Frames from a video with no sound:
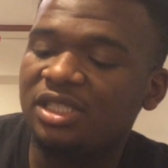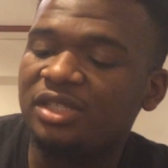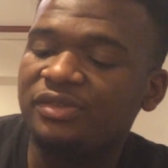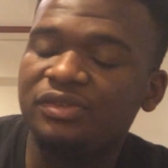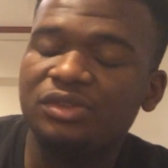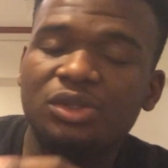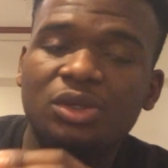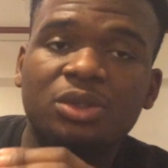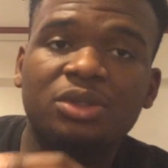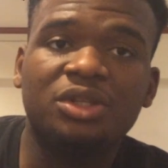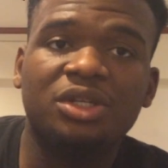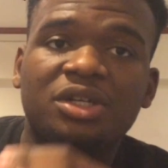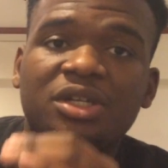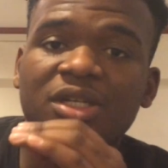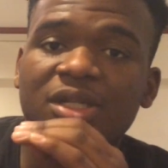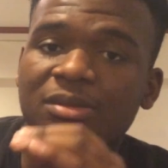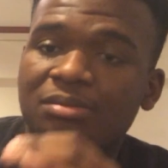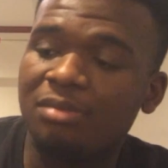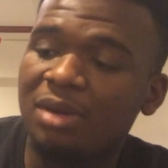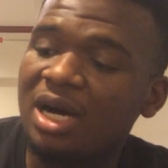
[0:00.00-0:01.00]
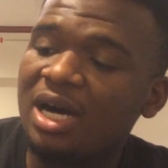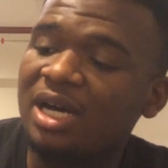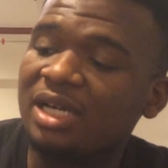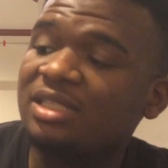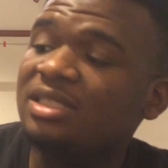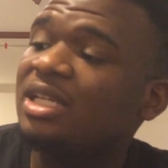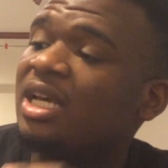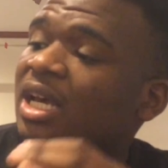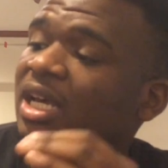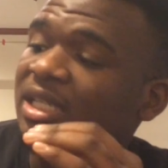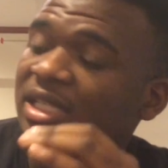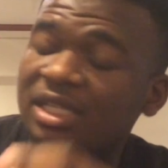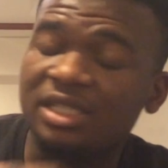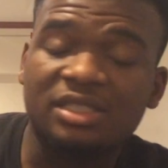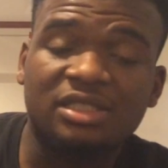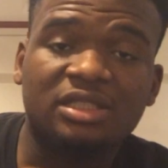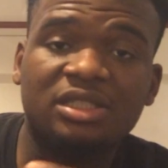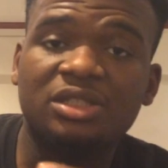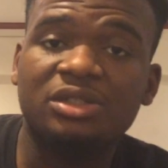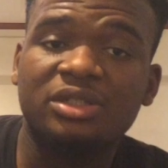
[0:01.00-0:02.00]
Even though they're in a box, they
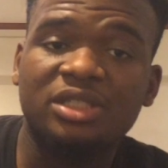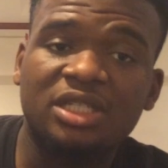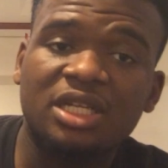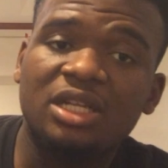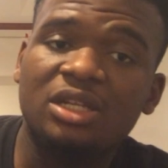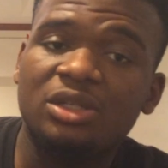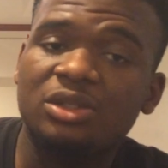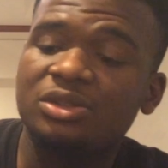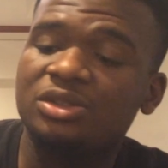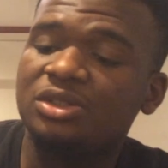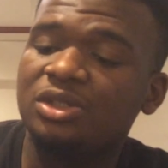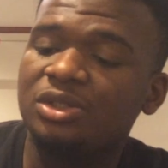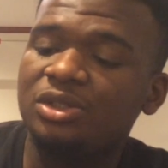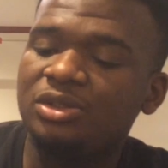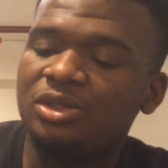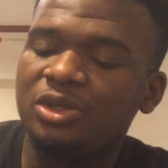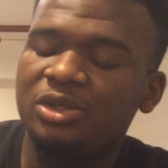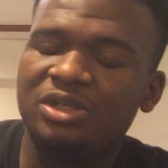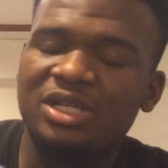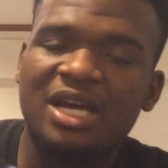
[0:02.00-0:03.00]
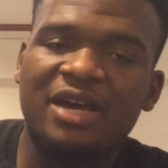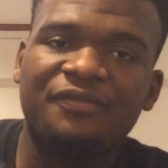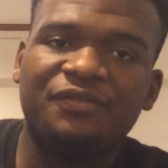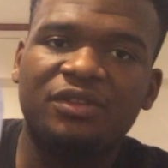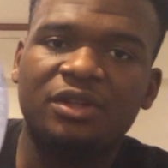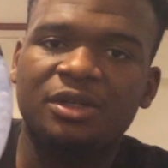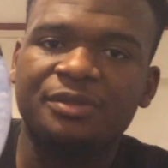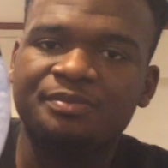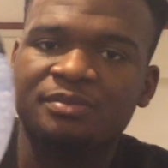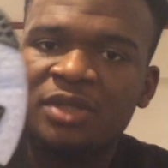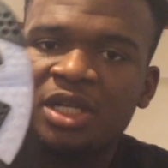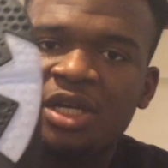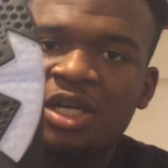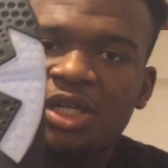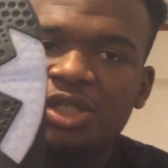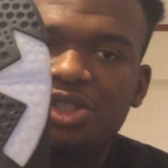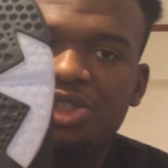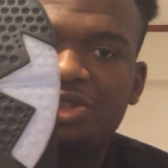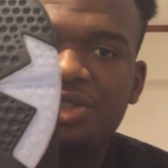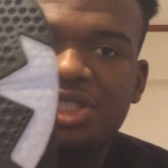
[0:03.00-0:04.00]
still yellow. So you know you have to
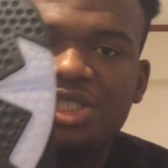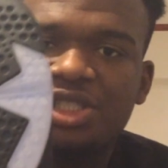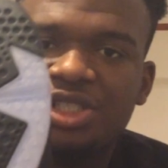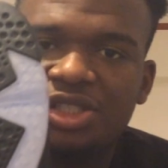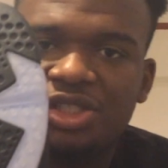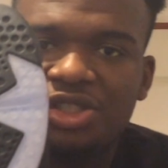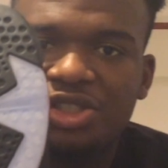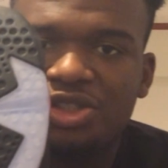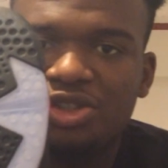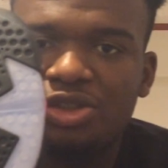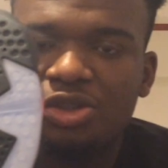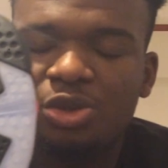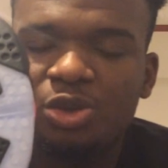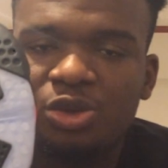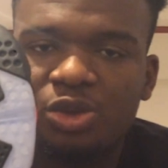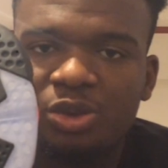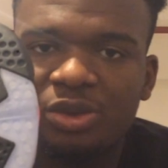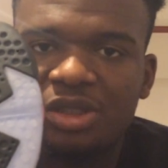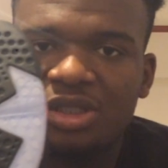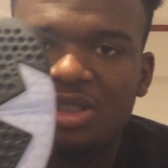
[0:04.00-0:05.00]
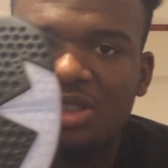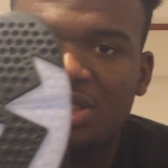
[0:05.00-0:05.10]
treat your shoes with